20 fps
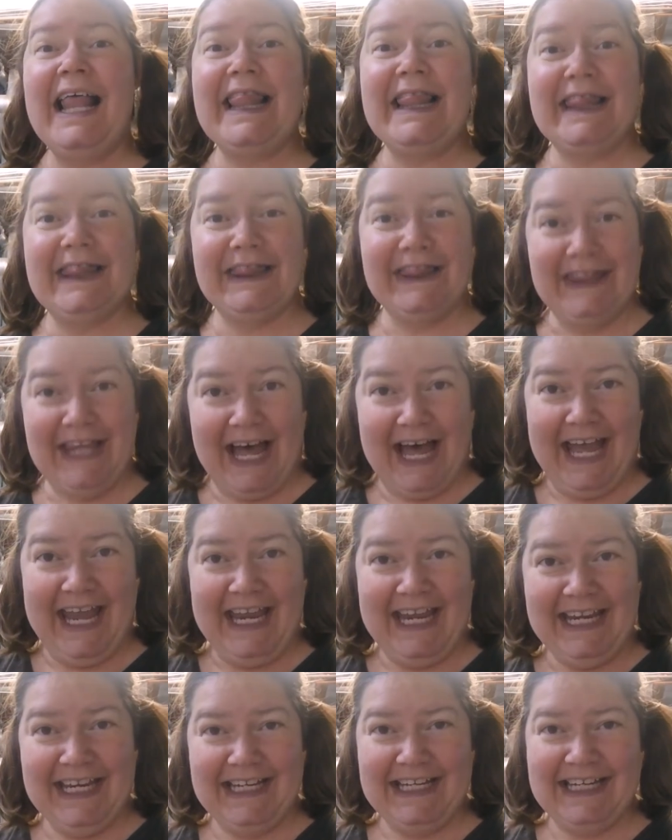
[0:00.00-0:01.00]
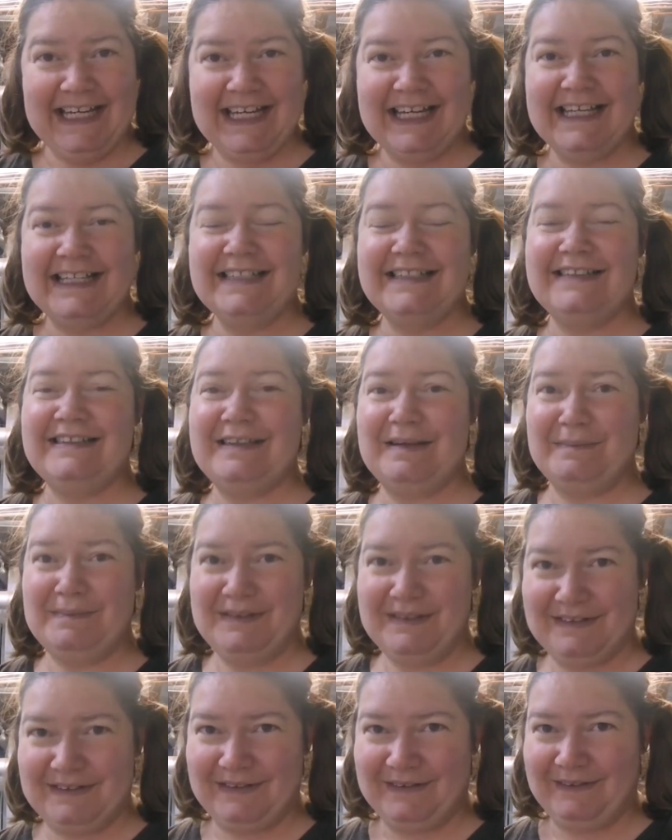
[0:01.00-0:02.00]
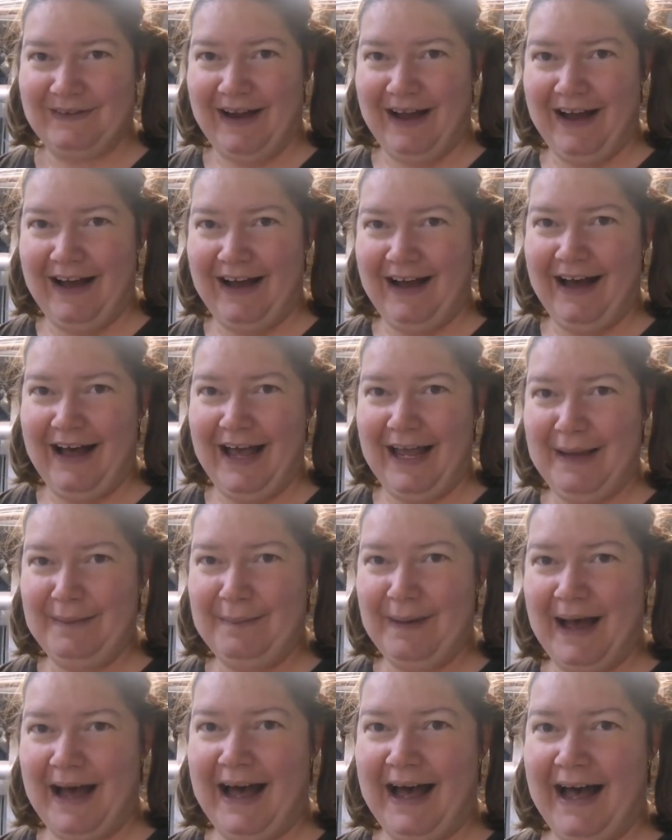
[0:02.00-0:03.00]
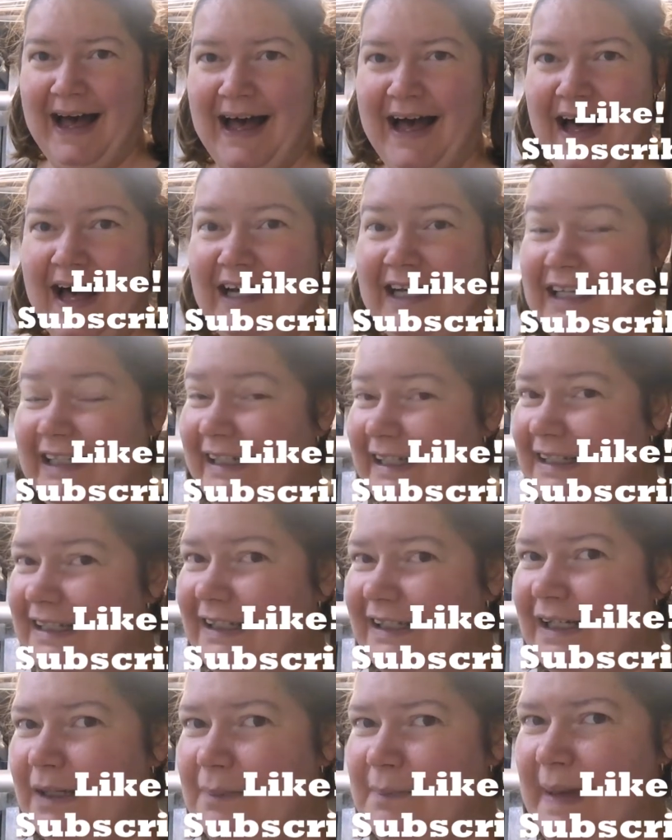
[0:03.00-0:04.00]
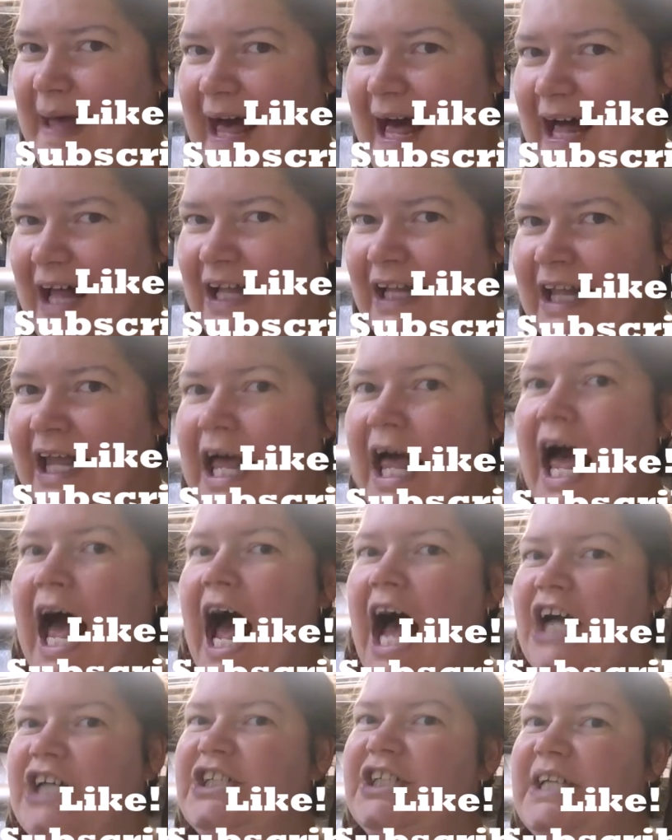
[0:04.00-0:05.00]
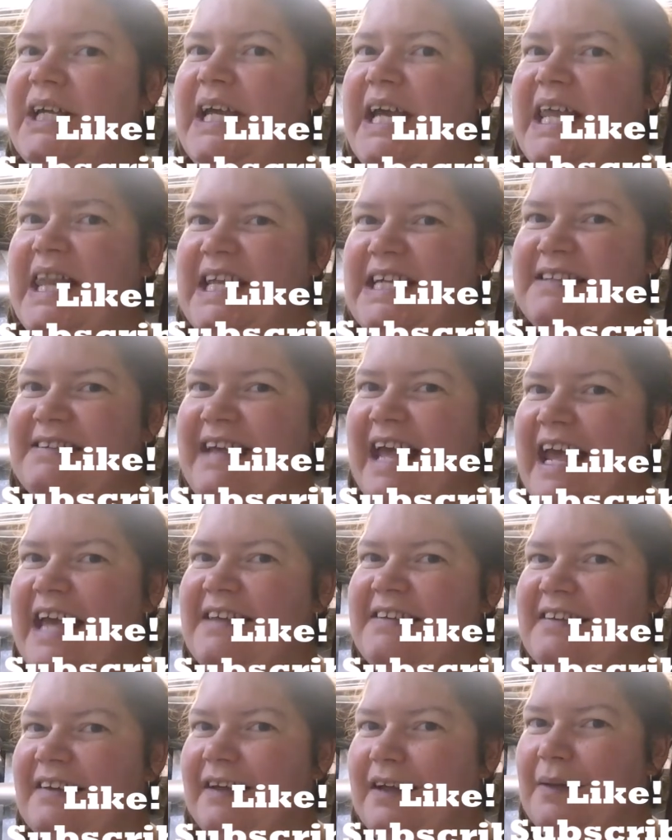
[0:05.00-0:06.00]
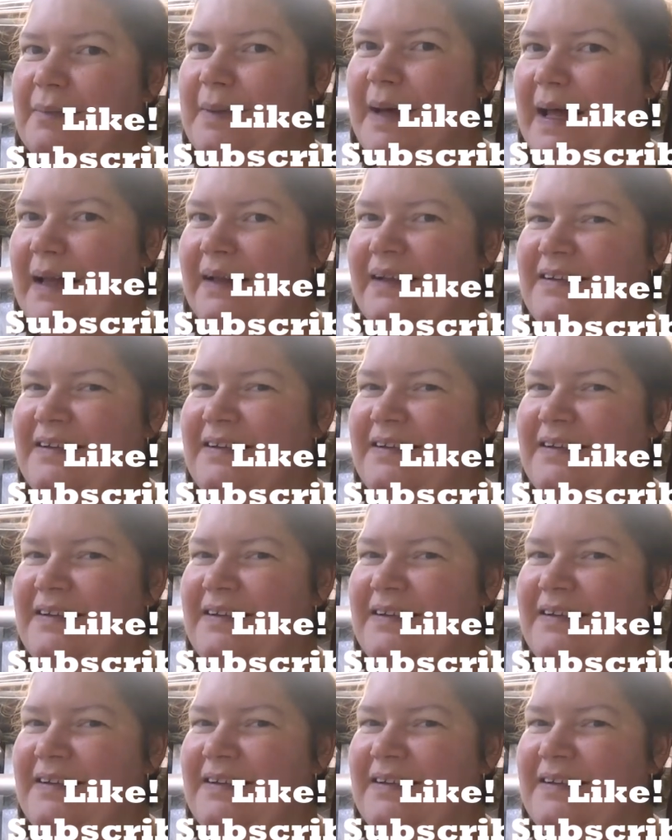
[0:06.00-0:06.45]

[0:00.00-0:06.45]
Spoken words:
like, subscribe, click the little bell. Actually, in this case, the little bell